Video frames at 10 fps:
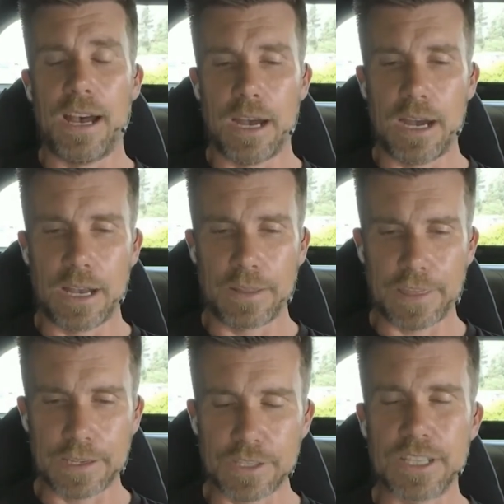Uh,
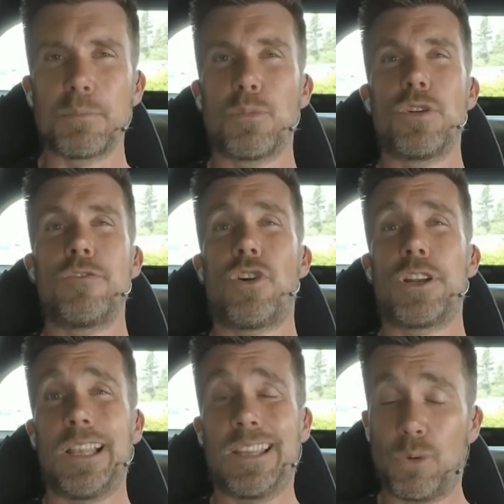things did move
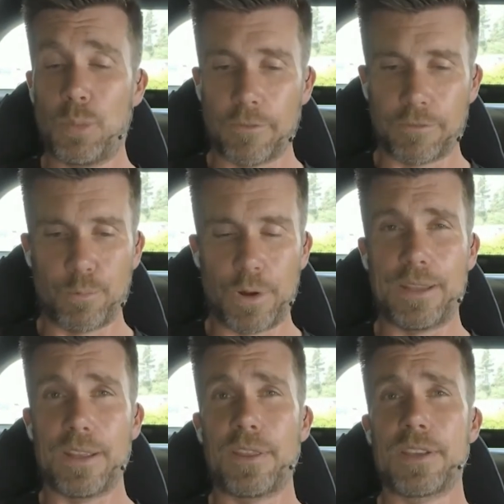on a little bit from
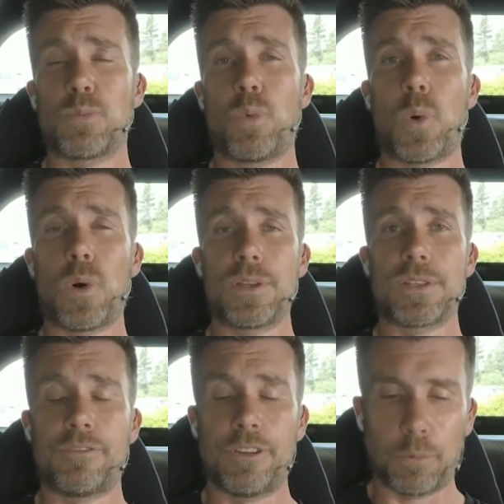when this
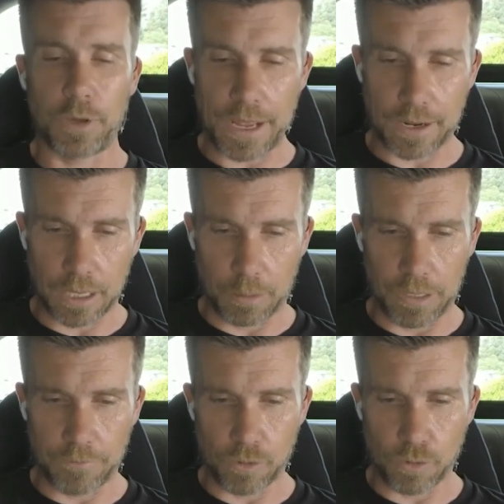was fitted with that
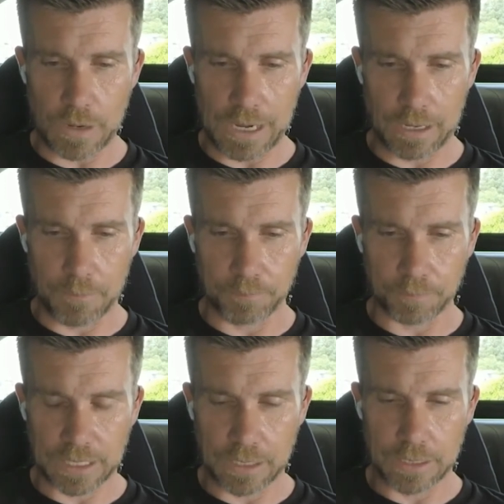club level,
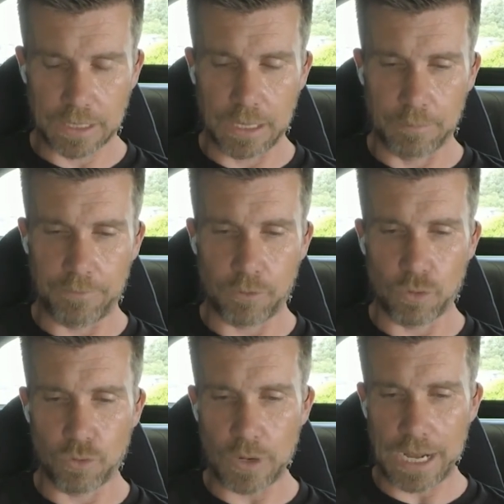um, club
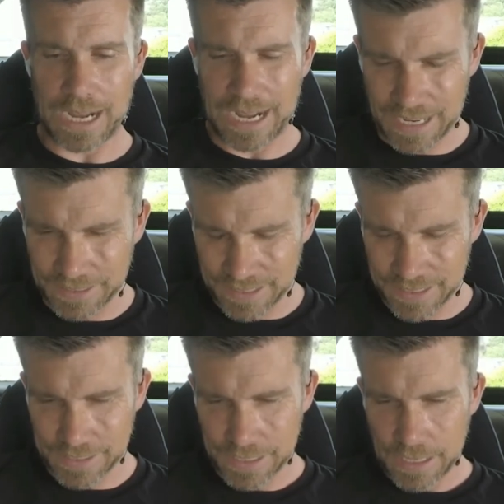level
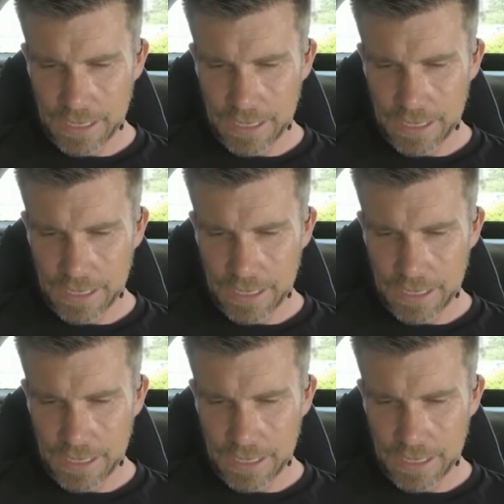harness.